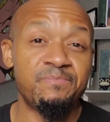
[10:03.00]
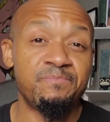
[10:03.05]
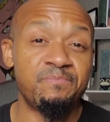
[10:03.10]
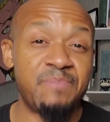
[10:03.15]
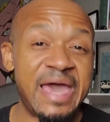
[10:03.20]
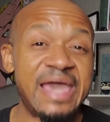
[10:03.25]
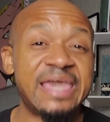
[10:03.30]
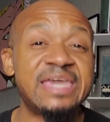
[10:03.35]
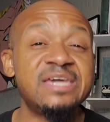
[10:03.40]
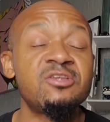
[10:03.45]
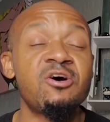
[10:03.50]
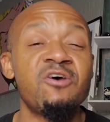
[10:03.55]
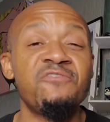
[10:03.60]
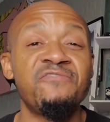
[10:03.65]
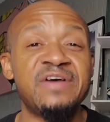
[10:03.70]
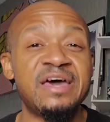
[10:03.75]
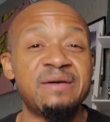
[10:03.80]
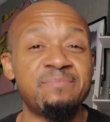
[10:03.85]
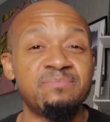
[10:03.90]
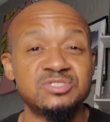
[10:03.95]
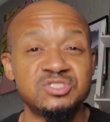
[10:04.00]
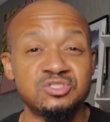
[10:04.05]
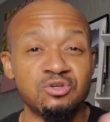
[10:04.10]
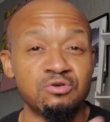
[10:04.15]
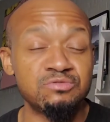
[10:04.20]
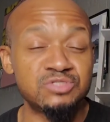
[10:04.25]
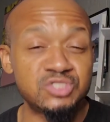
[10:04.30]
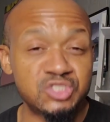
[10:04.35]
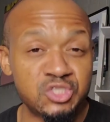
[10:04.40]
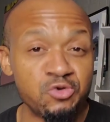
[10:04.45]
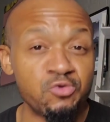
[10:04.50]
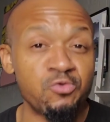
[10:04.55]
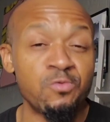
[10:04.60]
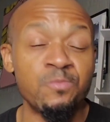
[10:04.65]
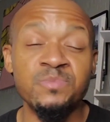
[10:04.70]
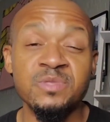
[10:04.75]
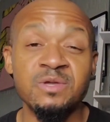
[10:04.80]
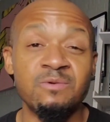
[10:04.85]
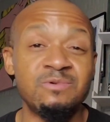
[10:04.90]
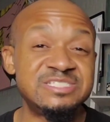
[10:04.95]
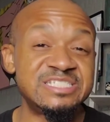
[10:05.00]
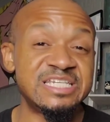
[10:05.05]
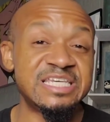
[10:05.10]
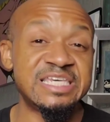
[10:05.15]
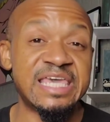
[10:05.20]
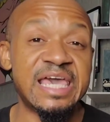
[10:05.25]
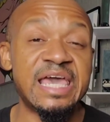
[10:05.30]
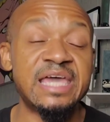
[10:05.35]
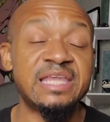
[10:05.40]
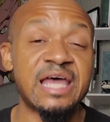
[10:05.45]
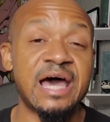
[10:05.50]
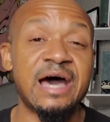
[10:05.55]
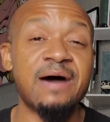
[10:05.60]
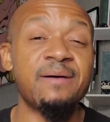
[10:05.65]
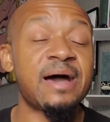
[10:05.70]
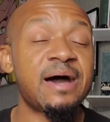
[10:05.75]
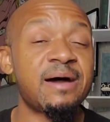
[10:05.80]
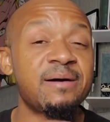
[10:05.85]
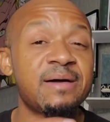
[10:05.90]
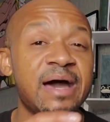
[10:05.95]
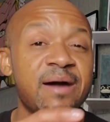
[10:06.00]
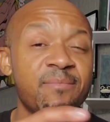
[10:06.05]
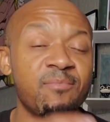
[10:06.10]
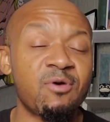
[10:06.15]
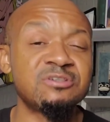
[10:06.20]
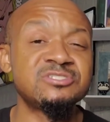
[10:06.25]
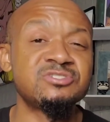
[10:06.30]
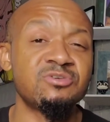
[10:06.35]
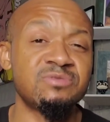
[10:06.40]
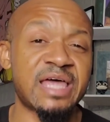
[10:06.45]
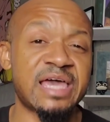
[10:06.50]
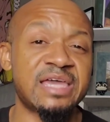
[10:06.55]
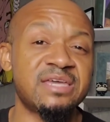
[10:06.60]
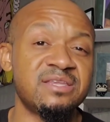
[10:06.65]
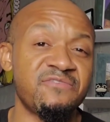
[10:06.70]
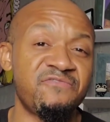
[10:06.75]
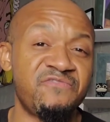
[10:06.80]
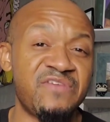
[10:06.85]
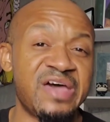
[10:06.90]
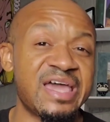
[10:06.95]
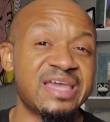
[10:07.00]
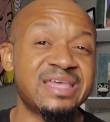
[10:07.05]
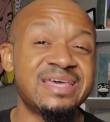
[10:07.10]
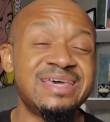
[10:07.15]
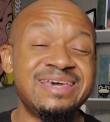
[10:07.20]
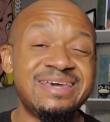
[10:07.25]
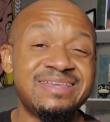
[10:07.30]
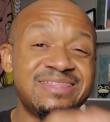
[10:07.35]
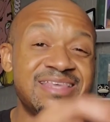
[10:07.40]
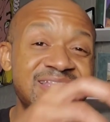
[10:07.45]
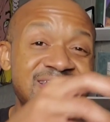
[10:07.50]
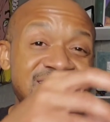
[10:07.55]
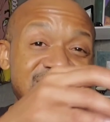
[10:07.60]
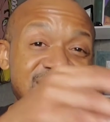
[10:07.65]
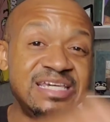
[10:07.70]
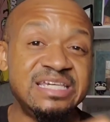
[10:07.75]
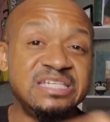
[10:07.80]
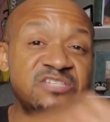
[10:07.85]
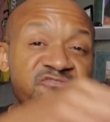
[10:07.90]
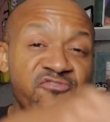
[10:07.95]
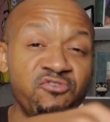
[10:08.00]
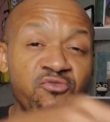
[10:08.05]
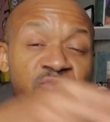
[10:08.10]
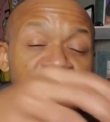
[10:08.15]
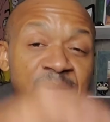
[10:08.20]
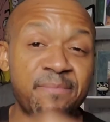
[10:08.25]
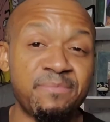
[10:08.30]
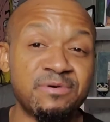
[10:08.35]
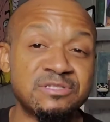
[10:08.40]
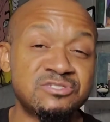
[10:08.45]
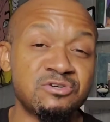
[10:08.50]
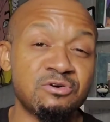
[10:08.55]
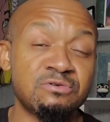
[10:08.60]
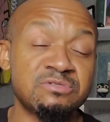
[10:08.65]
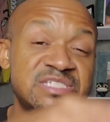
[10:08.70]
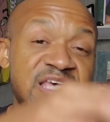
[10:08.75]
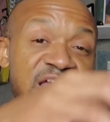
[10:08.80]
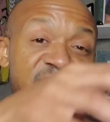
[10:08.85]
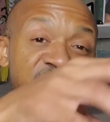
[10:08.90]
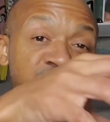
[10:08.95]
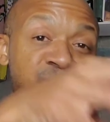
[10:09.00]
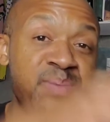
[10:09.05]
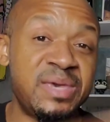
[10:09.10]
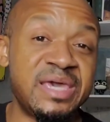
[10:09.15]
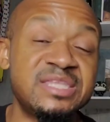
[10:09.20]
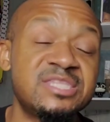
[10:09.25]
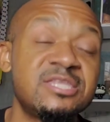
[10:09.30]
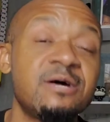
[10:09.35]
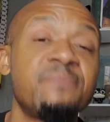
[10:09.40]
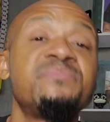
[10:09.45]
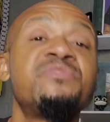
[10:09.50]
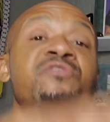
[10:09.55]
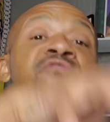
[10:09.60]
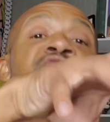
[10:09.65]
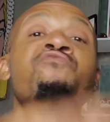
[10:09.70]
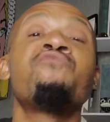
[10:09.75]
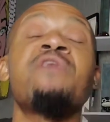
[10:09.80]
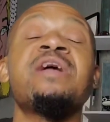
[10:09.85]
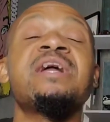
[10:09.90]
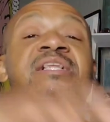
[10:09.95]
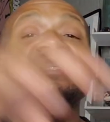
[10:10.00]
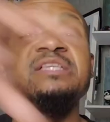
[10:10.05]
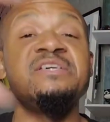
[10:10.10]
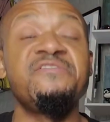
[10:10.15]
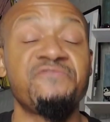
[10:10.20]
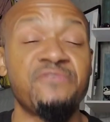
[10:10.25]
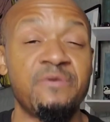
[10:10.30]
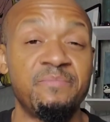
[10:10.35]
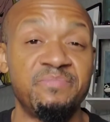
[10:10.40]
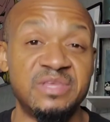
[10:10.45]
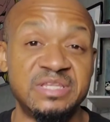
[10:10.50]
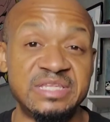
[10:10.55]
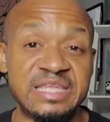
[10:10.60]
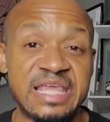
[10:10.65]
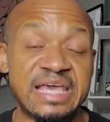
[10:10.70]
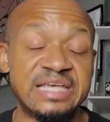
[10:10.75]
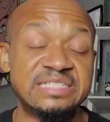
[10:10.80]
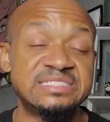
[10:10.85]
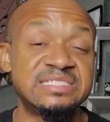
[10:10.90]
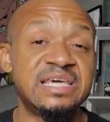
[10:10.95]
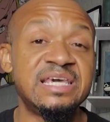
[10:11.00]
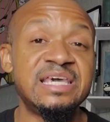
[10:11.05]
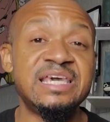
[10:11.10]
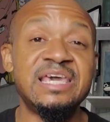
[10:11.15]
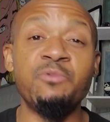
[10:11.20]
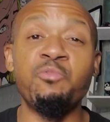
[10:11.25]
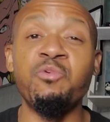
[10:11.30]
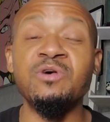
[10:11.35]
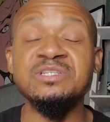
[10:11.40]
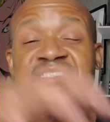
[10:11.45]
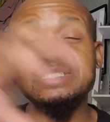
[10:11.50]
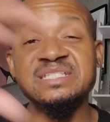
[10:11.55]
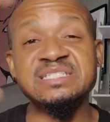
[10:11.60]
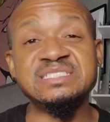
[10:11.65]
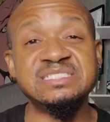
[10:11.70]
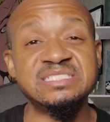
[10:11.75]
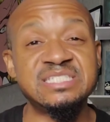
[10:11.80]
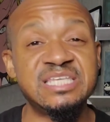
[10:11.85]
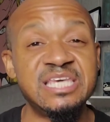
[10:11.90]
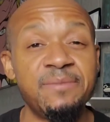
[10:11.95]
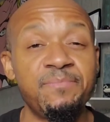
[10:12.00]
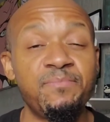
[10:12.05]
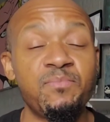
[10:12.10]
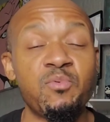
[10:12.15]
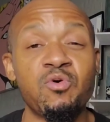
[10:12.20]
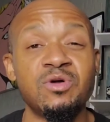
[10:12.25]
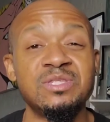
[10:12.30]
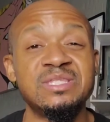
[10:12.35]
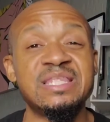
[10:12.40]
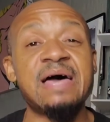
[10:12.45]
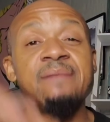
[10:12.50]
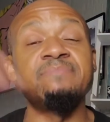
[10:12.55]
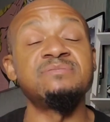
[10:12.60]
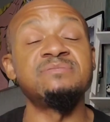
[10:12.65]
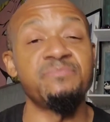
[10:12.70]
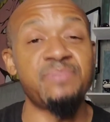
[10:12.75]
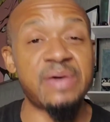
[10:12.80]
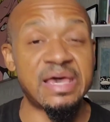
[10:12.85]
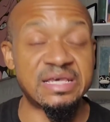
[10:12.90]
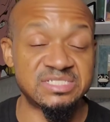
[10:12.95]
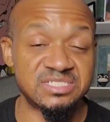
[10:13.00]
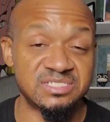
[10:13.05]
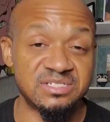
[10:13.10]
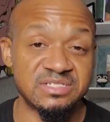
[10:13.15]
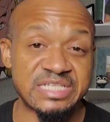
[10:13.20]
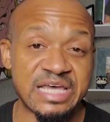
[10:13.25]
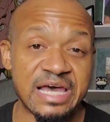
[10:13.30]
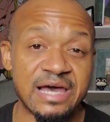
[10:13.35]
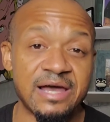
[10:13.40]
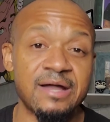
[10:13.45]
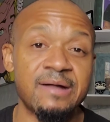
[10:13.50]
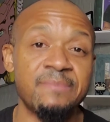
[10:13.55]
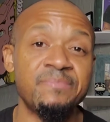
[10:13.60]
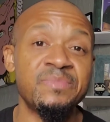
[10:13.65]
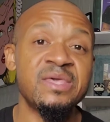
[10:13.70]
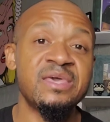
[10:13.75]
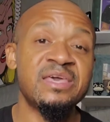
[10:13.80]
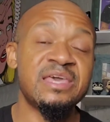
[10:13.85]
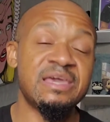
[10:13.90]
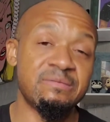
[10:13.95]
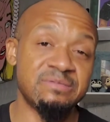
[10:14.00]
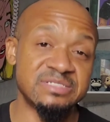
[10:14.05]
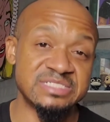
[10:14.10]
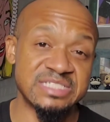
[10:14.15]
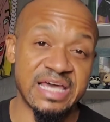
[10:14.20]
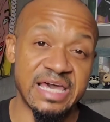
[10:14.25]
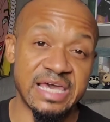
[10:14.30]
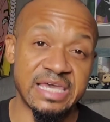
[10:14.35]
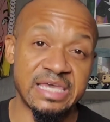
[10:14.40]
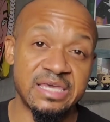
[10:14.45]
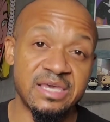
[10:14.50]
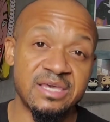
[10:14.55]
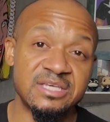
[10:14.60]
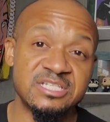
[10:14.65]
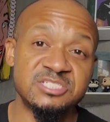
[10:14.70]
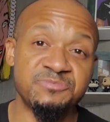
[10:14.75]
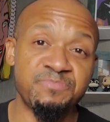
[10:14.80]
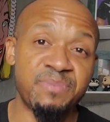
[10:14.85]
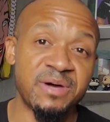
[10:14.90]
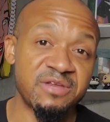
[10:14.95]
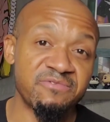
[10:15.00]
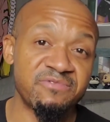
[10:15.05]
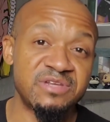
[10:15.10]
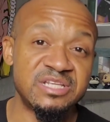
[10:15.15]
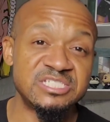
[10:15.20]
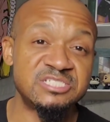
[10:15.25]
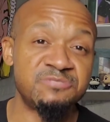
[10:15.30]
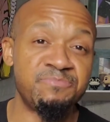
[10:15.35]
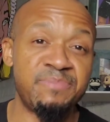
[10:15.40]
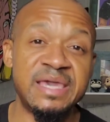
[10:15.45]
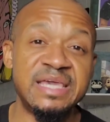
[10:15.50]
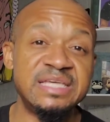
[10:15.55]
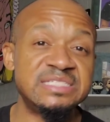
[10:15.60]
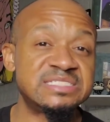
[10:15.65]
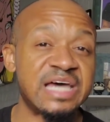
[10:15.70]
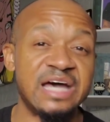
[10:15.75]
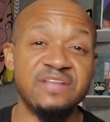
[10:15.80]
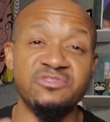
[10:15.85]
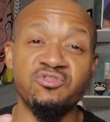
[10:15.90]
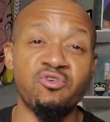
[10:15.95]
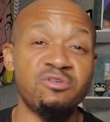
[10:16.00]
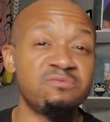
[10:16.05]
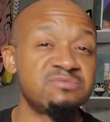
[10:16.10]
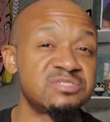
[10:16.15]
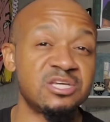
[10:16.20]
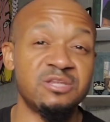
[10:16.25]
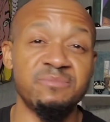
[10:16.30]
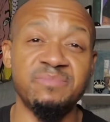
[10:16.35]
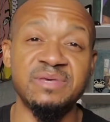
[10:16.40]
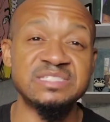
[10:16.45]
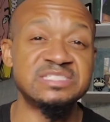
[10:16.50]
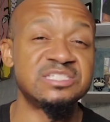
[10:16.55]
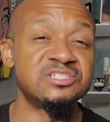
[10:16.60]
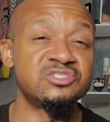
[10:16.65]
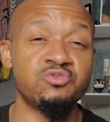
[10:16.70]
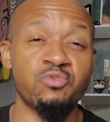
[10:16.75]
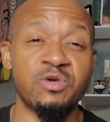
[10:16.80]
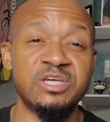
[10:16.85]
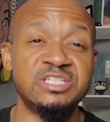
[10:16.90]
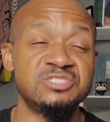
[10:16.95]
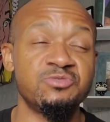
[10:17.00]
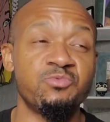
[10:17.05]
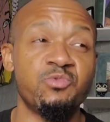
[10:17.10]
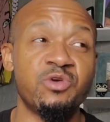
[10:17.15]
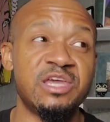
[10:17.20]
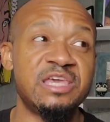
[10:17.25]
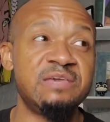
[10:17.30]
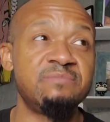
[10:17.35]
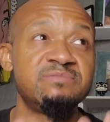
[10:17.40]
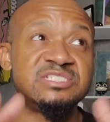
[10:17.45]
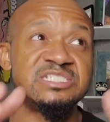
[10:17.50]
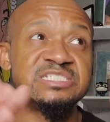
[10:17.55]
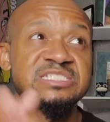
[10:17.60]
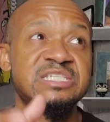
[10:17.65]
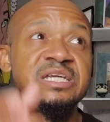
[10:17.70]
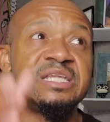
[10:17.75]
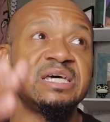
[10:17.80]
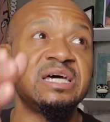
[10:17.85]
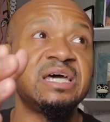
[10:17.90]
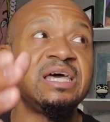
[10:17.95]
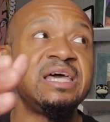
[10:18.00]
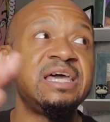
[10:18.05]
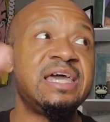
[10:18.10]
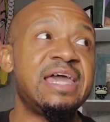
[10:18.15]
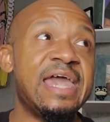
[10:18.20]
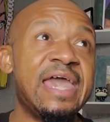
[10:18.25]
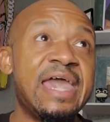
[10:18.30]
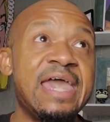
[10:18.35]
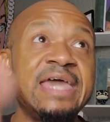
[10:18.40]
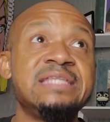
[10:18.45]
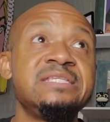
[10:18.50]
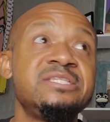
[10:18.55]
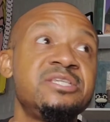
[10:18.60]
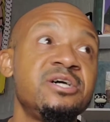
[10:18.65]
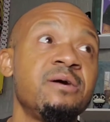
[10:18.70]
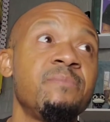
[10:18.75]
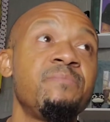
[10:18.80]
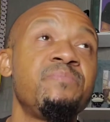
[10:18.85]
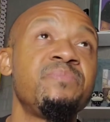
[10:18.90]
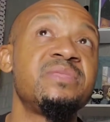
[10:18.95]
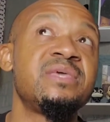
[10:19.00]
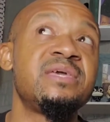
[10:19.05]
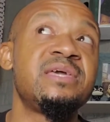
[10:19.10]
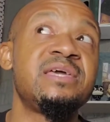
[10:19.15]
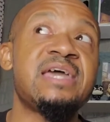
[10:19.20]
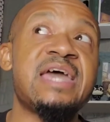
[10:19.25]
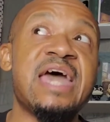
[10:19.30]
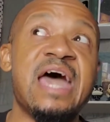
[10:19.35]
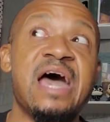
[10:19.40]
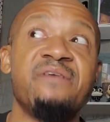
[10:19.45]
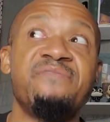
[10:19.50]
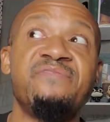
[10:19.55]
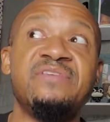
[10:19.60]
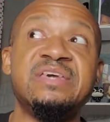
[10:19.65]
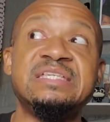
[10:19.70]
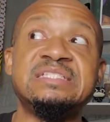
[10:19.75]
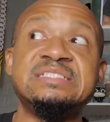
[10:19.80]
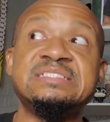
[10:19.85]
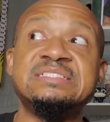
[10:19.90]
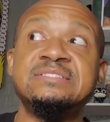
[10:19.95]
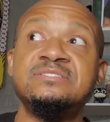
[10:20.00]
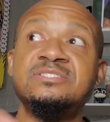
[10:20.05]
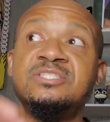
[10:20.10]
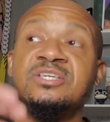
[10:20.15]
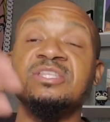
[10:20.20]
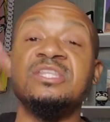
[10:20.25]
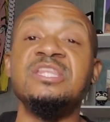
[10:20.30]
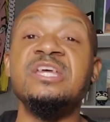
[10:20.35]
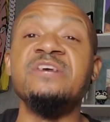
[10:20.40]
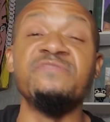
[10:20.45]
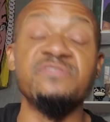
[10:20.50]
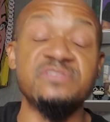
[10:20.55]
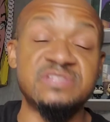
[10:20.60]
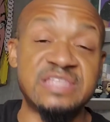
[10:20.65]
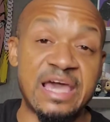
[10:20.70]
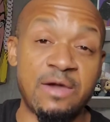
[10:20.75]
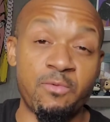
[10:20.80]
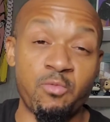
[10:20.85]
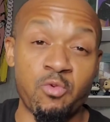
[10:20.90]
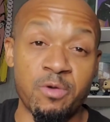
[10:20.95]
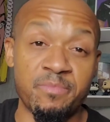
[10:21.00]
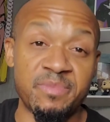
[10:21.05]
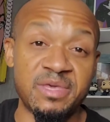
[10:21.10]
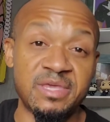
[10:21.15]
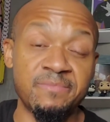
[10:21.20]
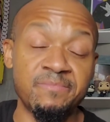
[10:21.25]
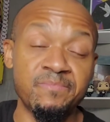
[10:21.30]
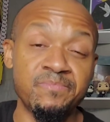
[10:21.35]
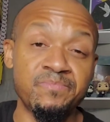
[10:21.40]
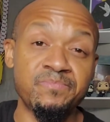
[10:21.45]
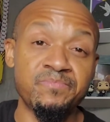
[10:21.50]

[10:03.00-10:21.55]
backing off of episode two, which again I, I, I'm also liking the fact that these few episodes have picked up directly from the next. It wasn't a skip or a lapse in passage of time. It was like sputtering in space. I thought it was going to be a situation where he was just going to end up having delivered that woman.